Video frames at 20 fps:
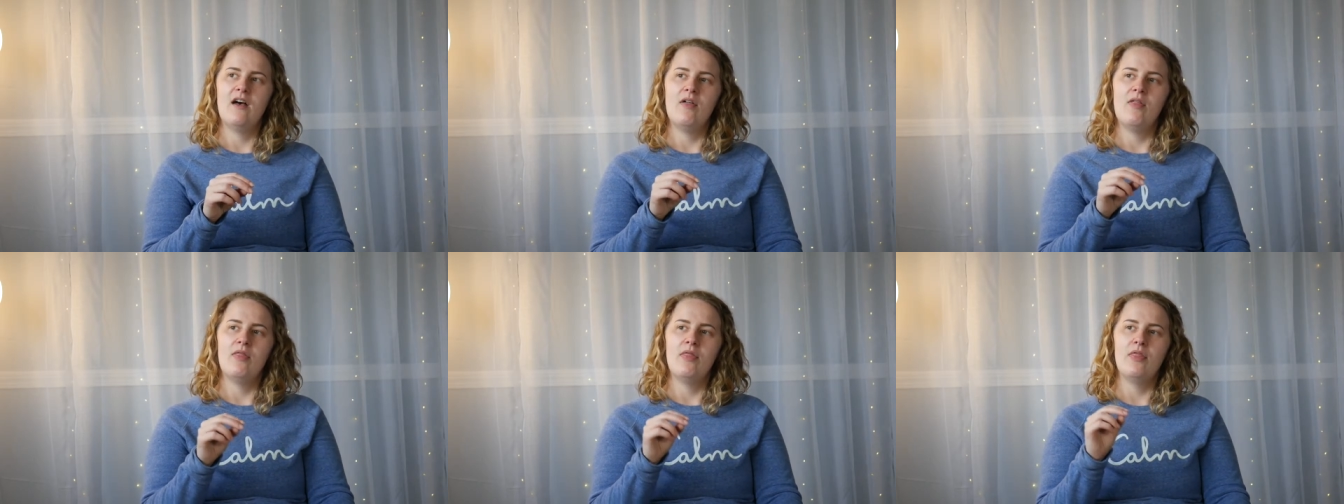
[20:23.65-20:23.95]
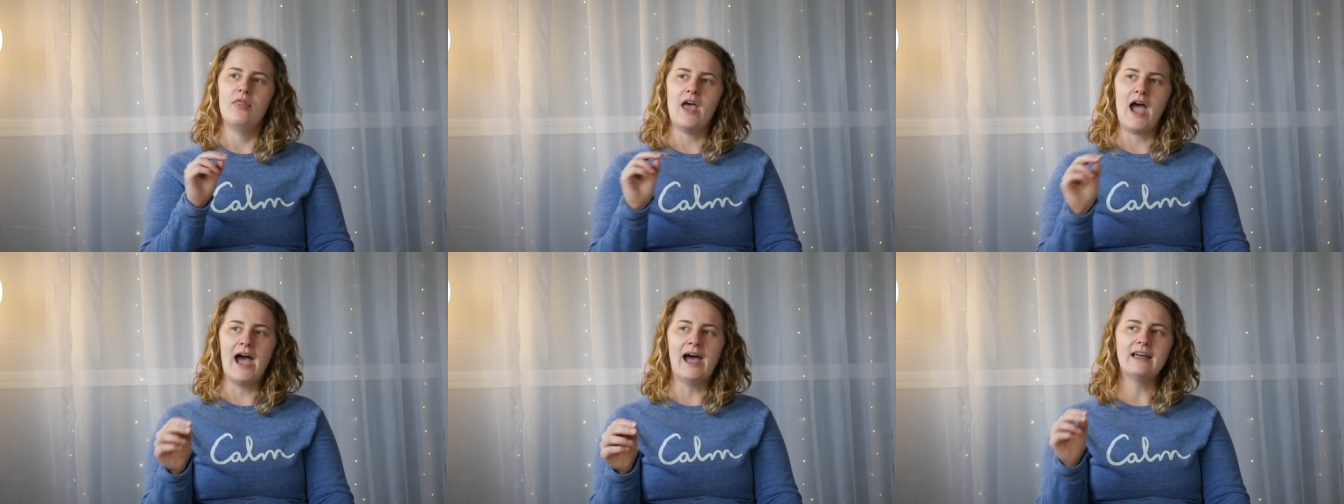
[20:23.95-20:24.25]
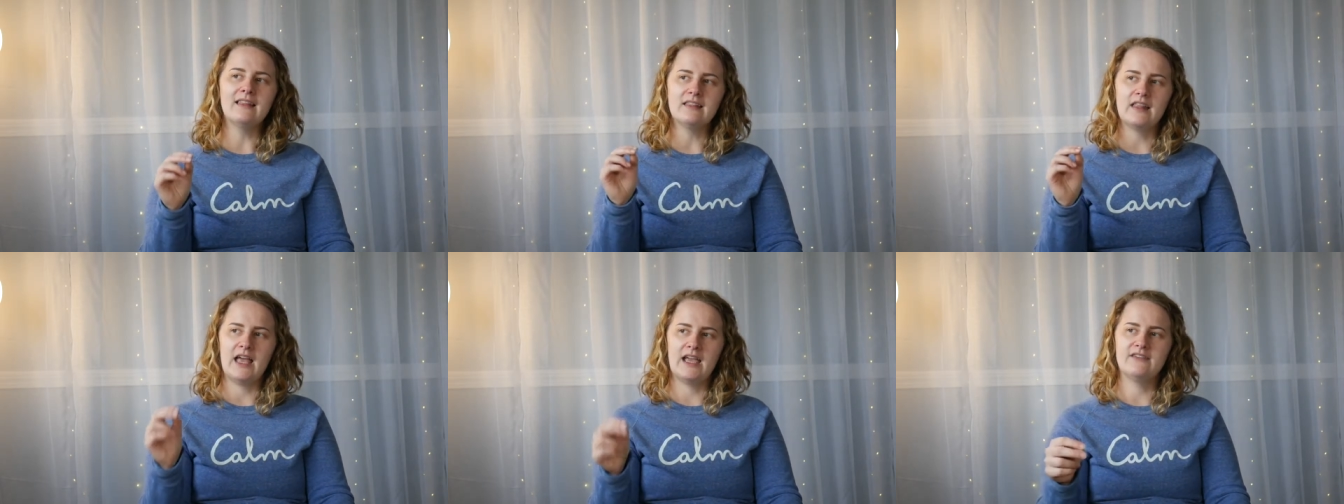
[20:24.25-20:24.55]

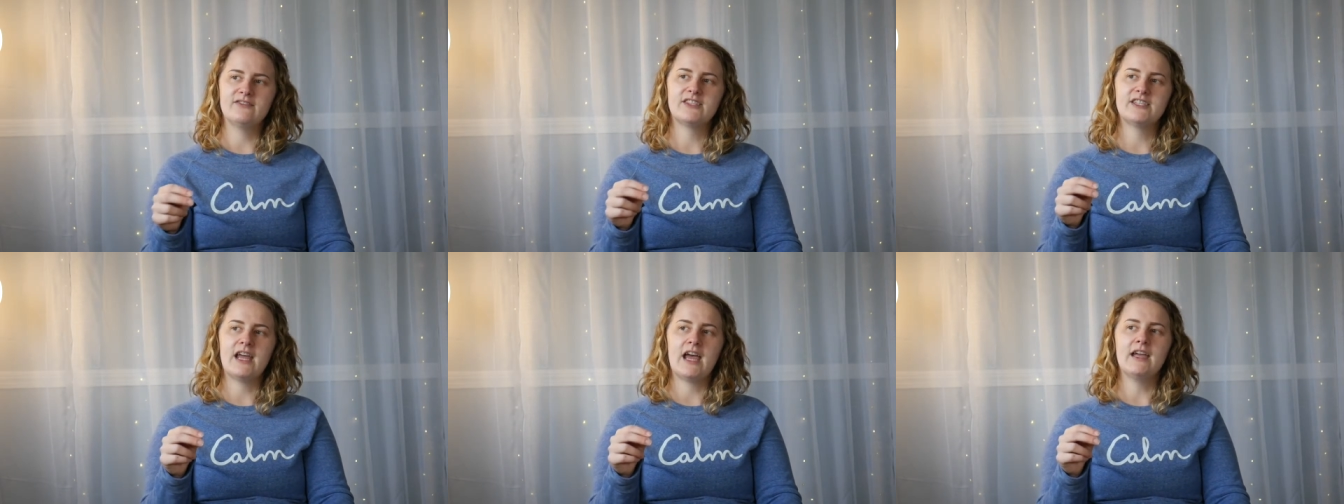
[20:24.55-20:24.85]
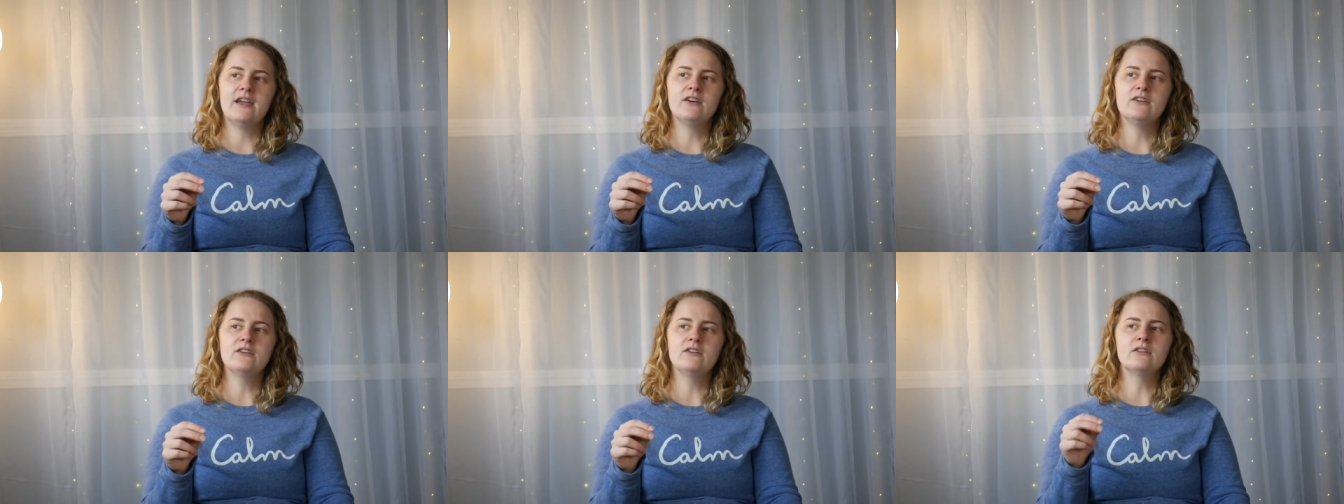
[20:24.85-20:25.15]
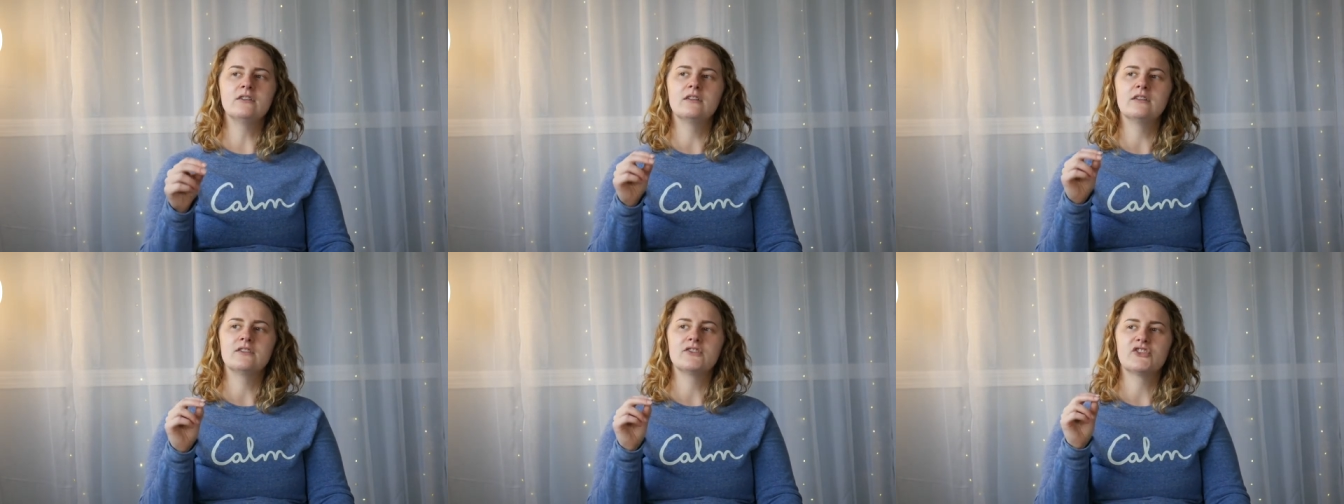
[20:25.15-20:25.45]
that
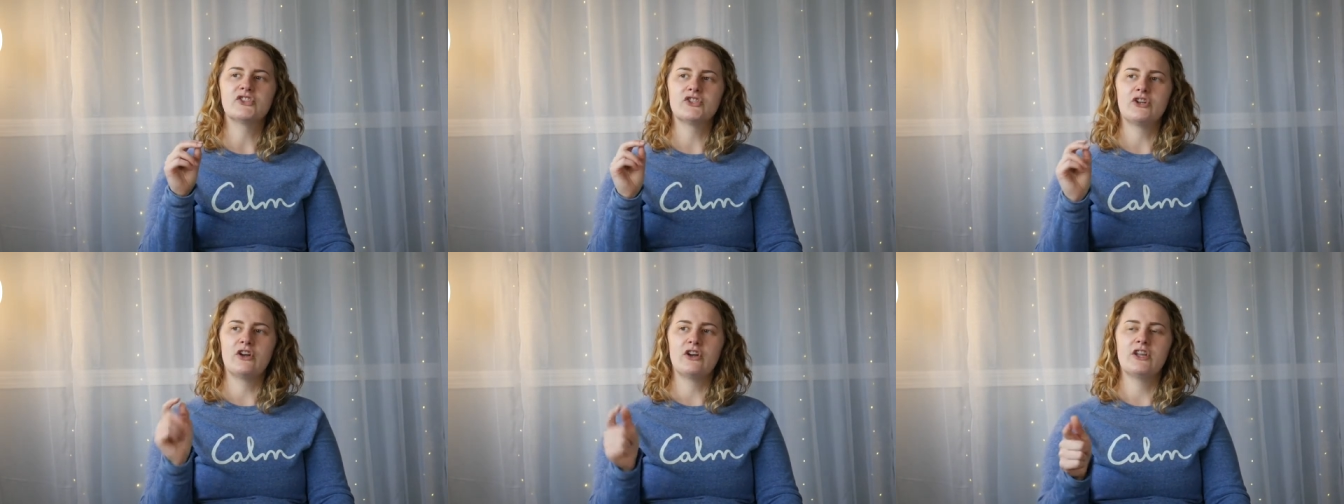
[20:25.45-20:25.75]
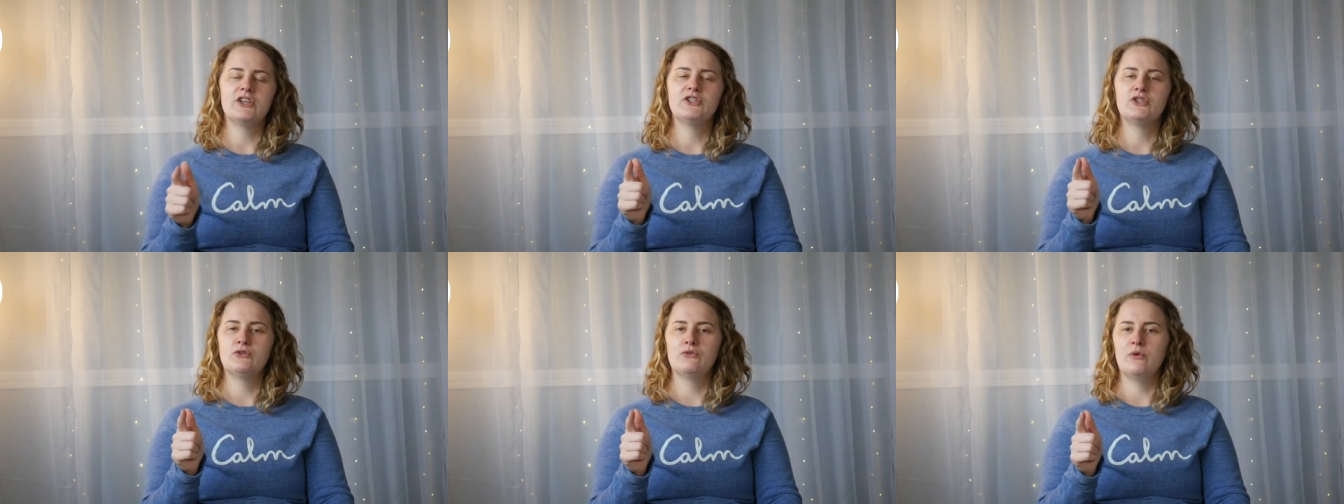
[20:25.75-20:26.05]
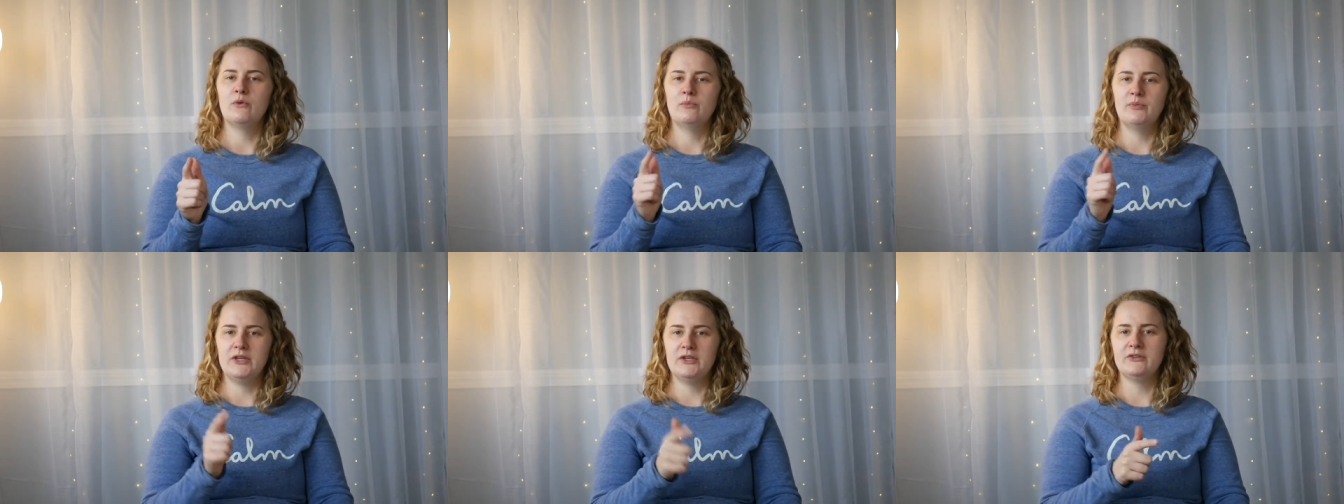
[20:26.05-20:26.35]
lifestyle started to
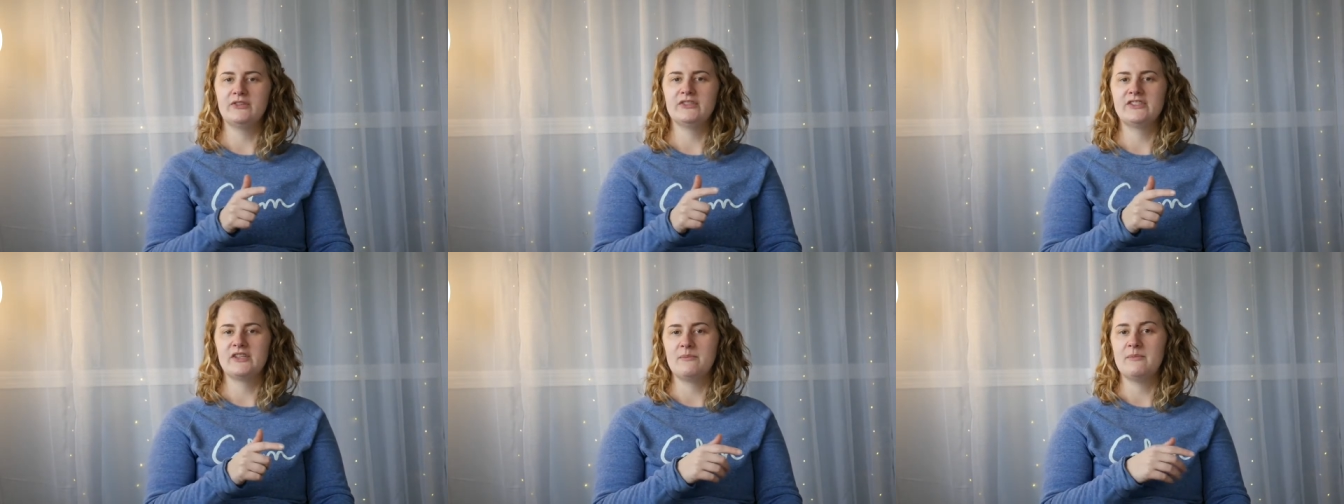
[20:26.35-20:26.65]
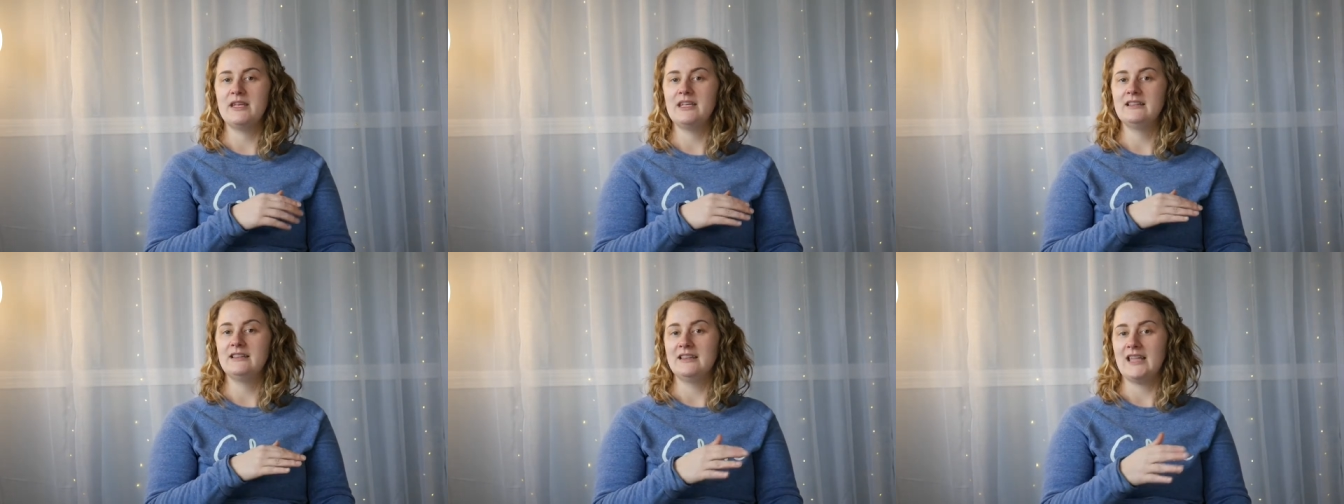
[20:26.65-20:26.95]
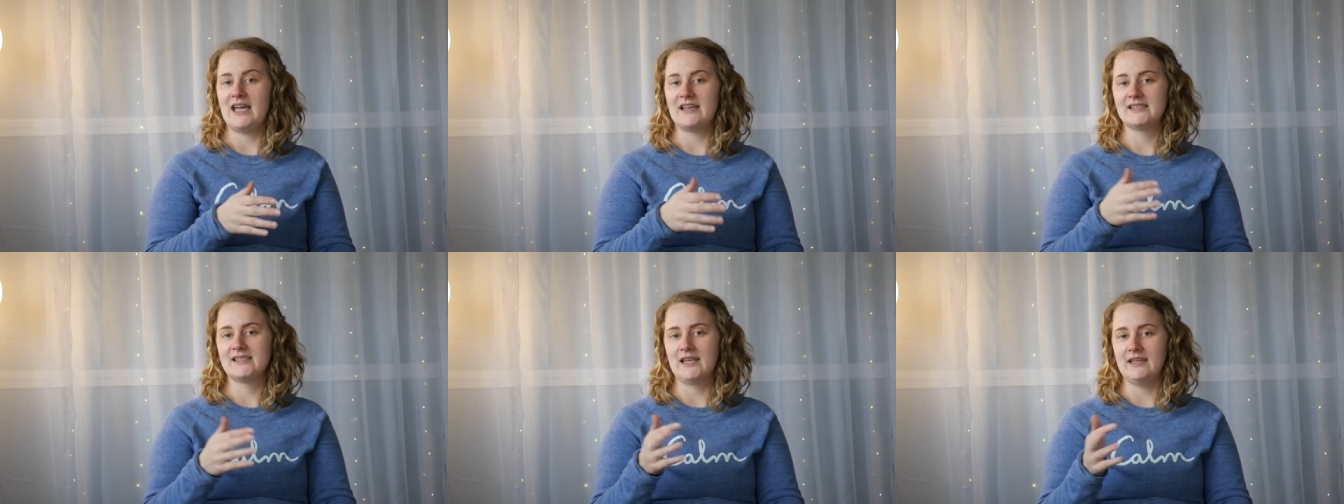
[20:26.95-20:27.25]
appeal to me
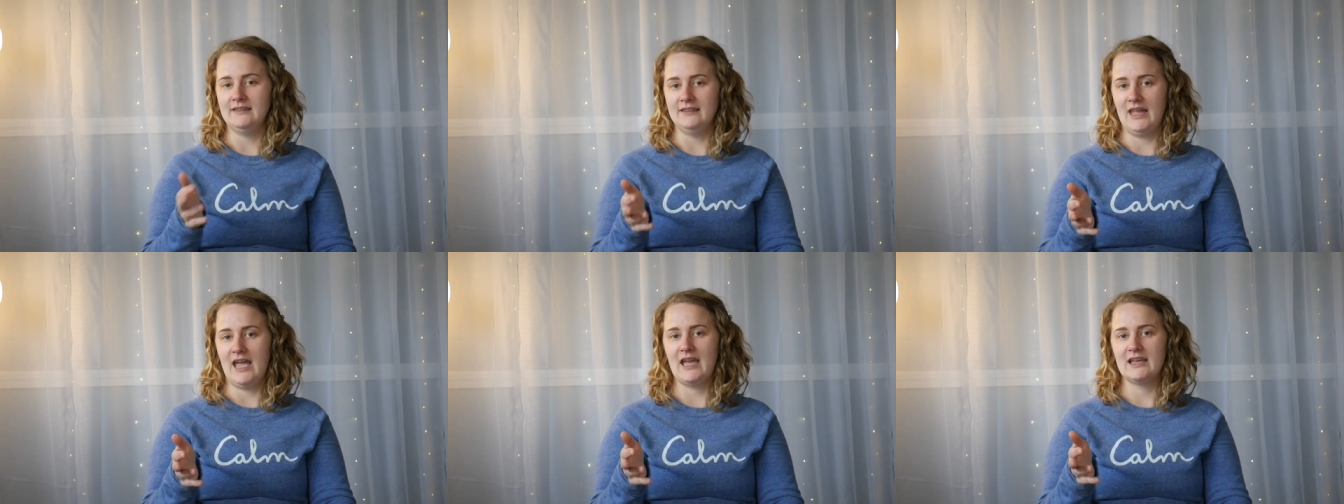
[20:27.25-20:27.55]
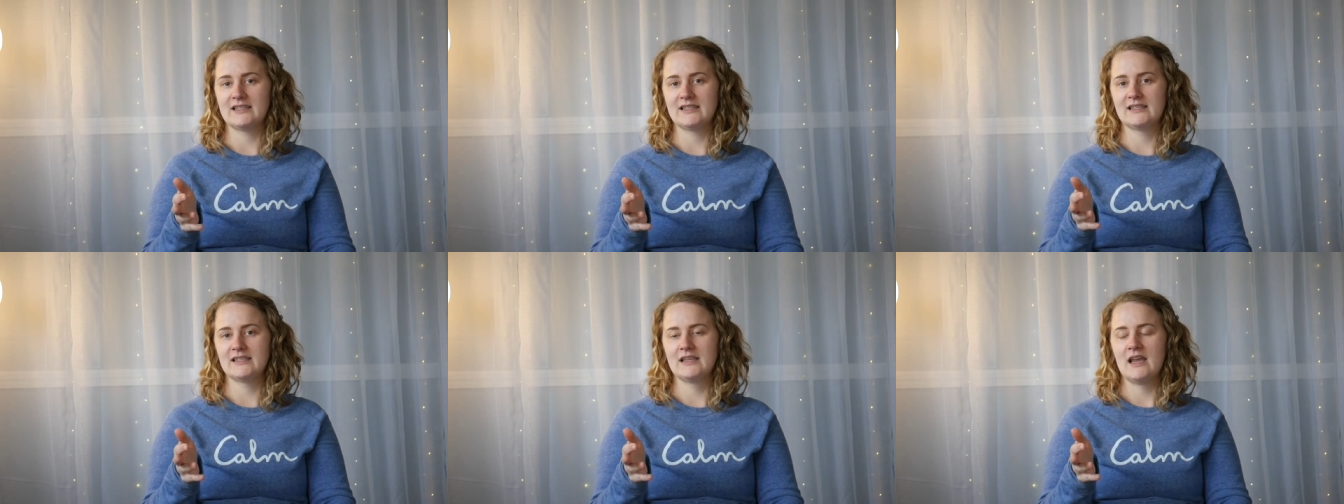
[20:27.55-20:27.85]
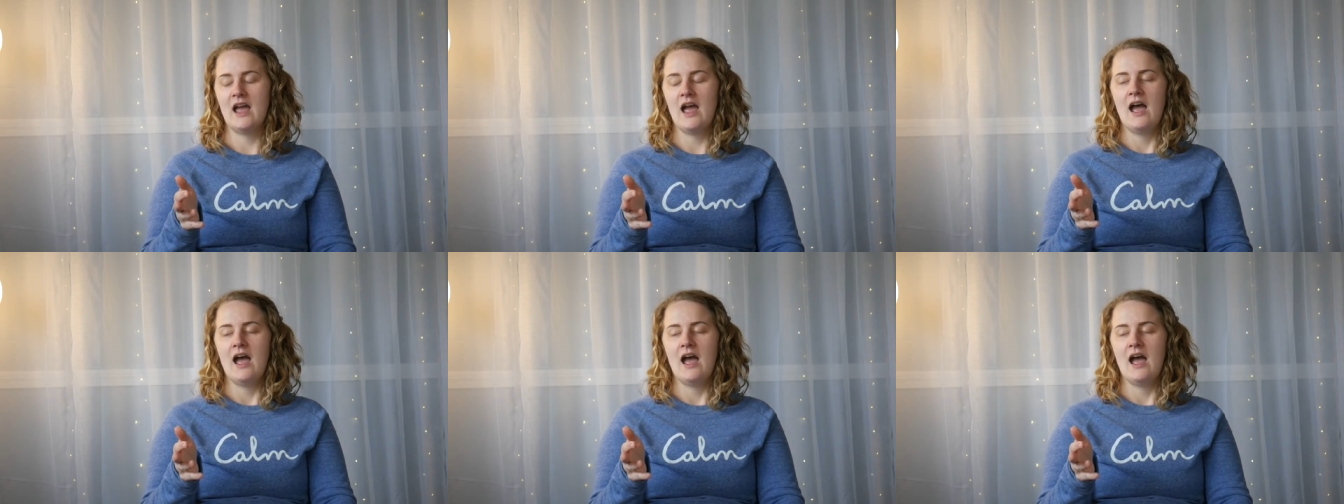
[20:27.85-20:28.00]
less and less.